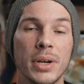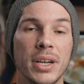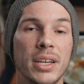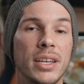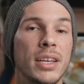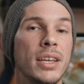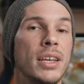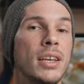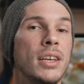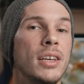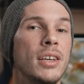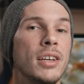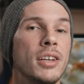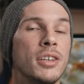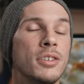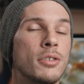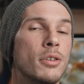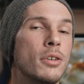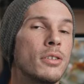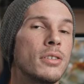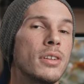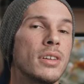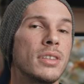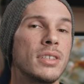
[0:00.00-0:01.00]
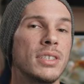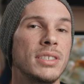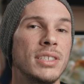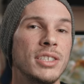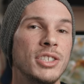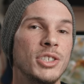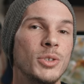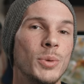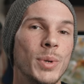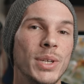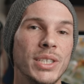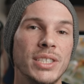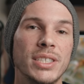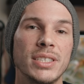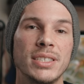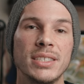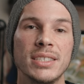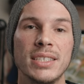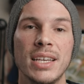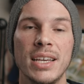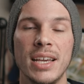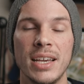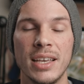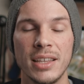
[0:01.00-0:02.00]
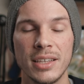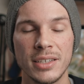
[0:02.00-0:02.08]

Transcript: But in all other situations,